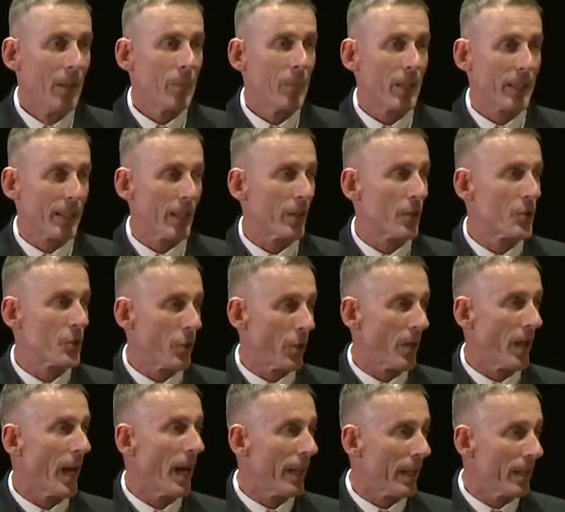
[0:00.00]
because you're
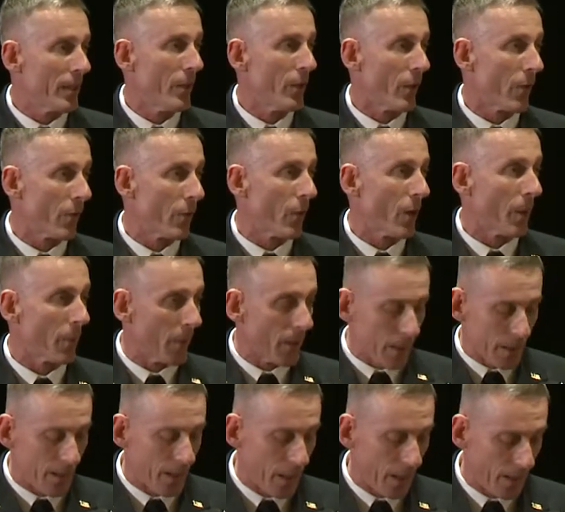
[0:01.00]
not in uniform
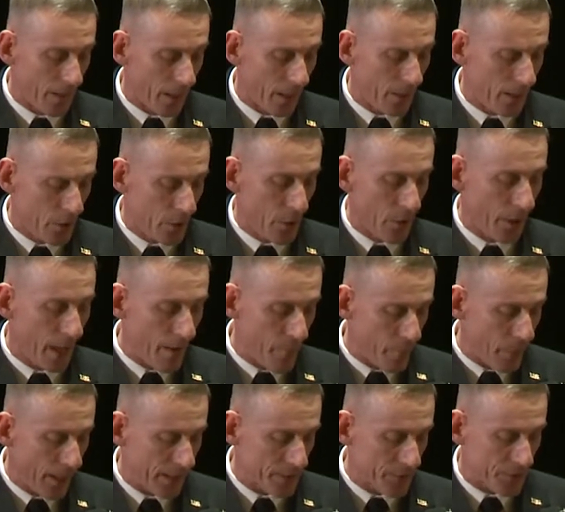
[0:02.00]
and, and you don't have
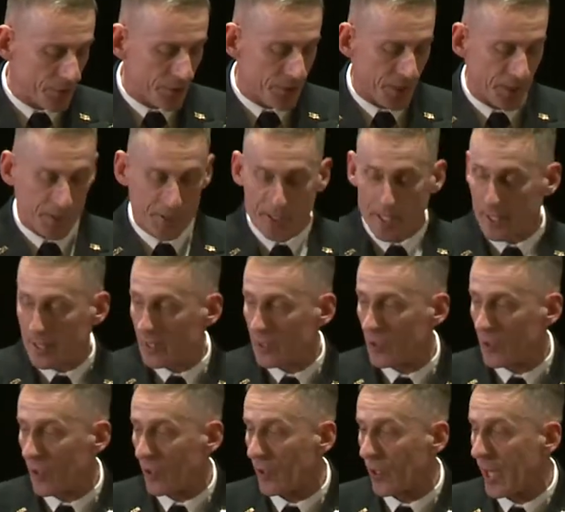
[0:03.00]
pencils to stick in
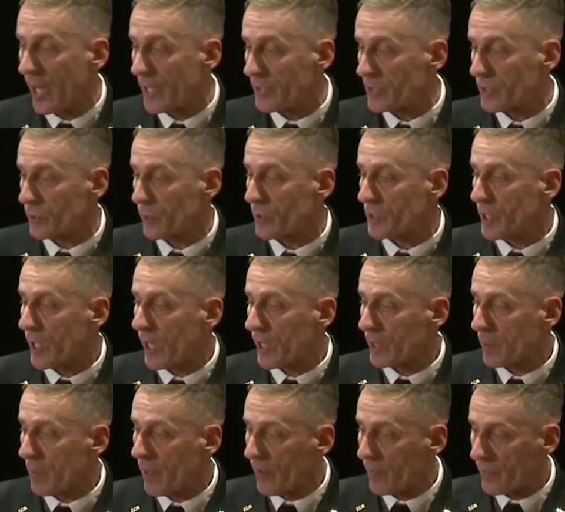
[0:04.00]
your own eyes as we talk
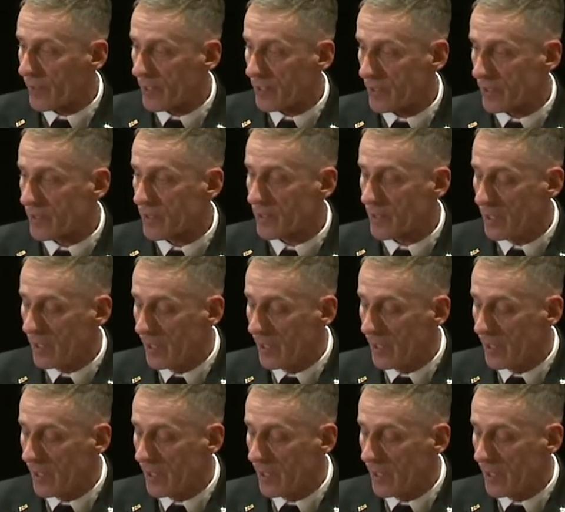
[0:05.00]
about this.